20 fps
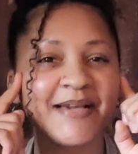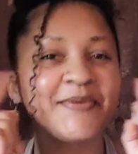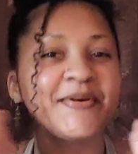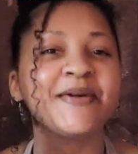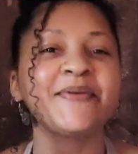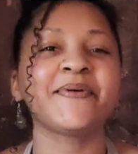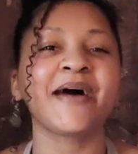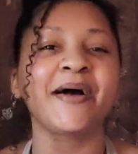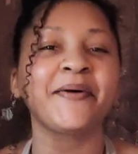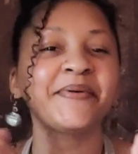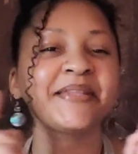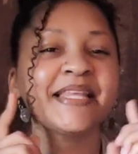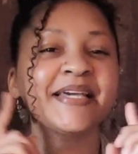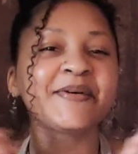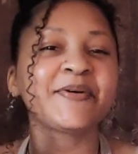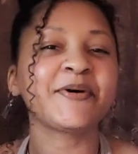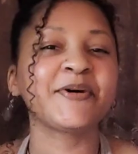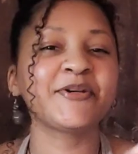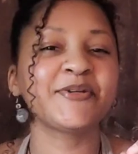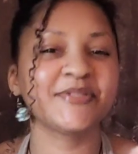wait, why would they
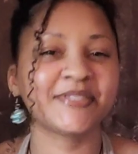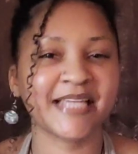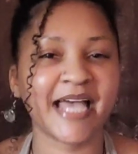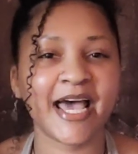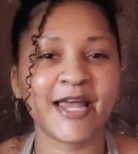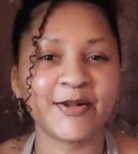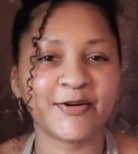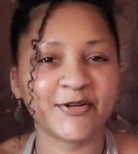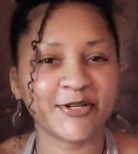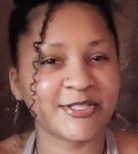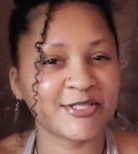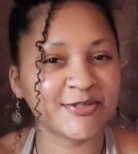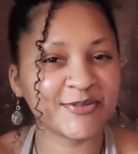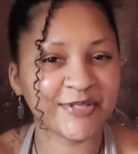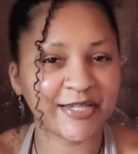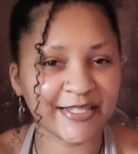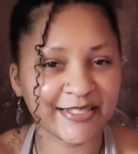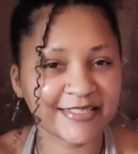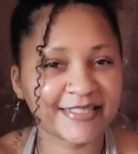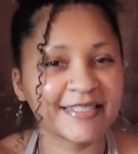call you Shadow? Because you
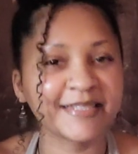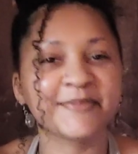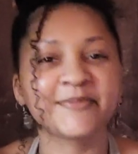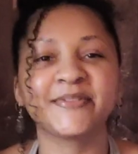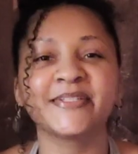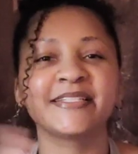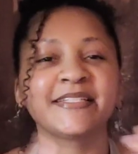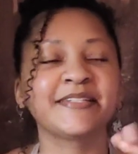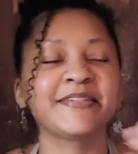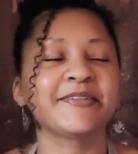dark skin, but